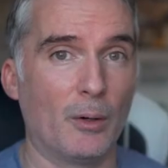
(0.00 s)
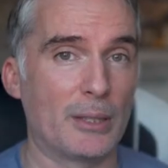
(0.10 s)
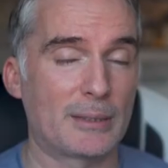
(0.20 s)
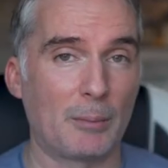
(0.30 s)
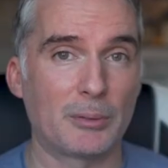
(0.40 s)
or
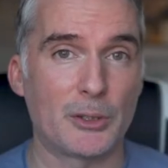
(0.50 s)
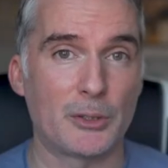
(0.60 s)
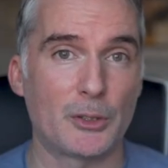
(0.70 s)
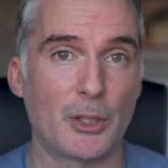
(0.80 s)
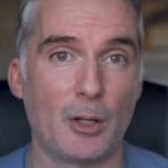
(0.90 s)

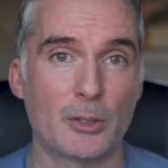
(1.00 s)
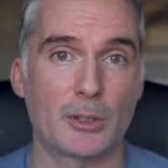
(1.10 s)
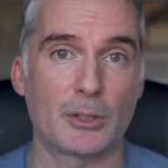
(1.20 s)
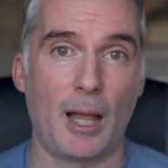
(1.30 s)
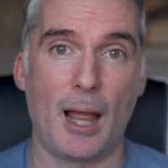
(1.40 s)
establishing
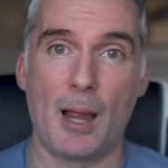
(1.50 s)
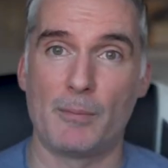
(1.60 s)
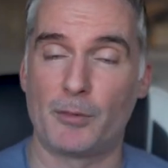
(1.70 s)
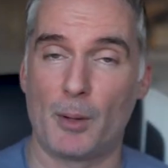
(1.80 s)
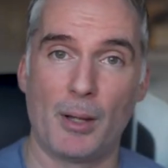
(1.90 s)
shots uh,
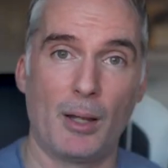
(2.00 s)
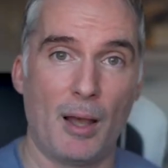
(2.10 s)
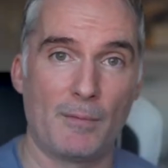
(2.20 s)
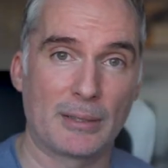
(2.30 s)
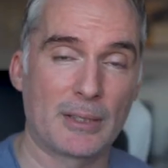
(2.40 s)
from a,
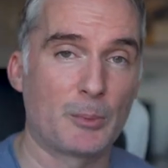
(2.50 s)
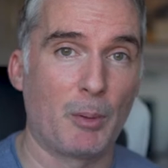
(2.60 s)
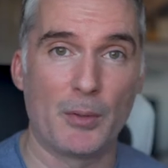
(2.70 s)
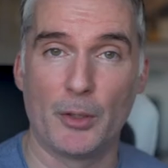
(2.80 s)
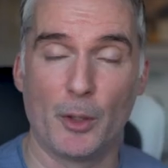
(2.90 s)
a vantage
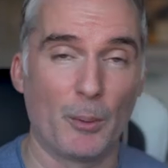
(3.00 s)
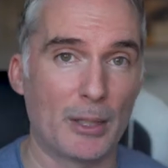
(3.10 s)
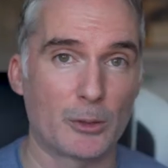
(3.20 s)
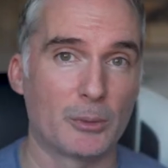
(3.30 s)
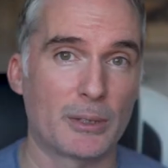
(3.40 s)
point that no one
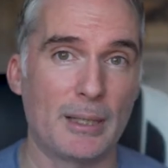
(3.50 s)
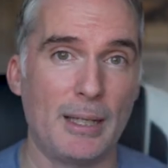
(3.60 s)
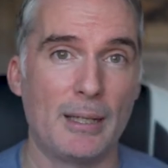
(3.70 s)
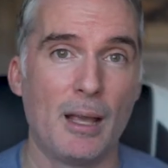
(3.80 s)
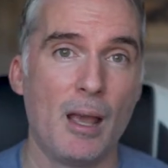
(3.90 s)
else will see.